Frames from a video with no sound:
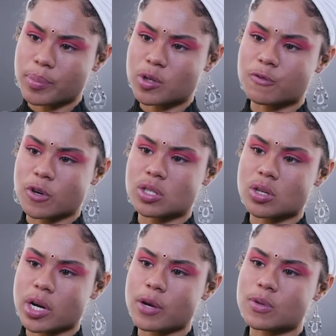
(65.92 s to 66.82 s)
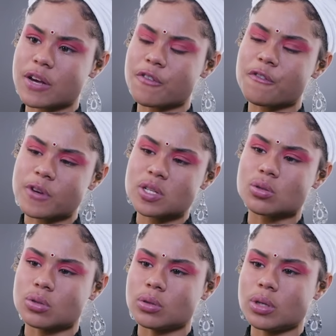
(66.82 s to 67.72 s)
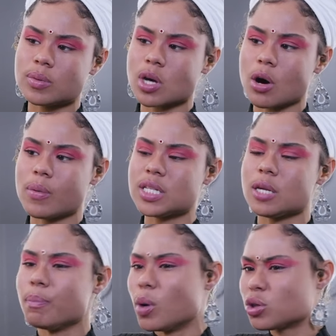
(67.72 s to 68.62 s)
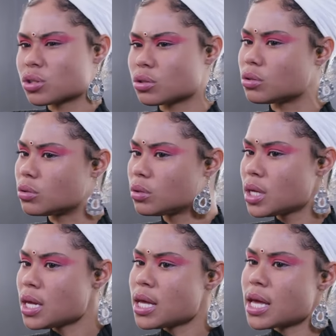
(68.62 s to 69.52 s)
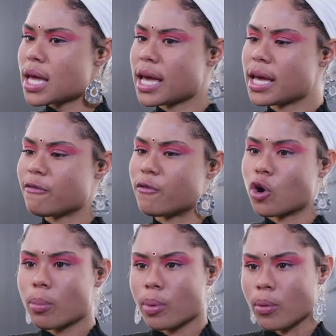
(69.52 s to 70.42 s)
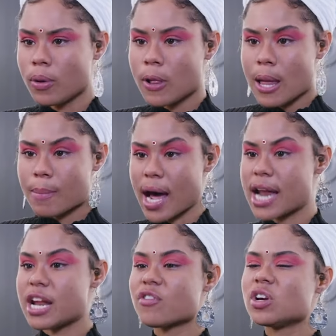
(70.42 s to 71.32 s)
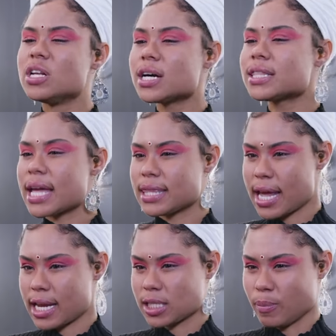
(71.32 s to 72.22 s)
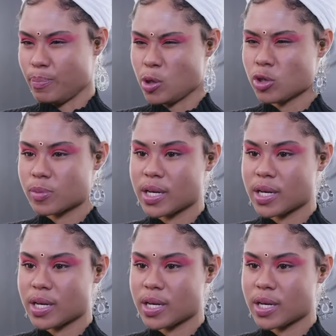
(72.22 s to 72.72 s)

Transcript: abuse first started. He was never physical. He was always emotional and verbal. But I never looked at that as abuse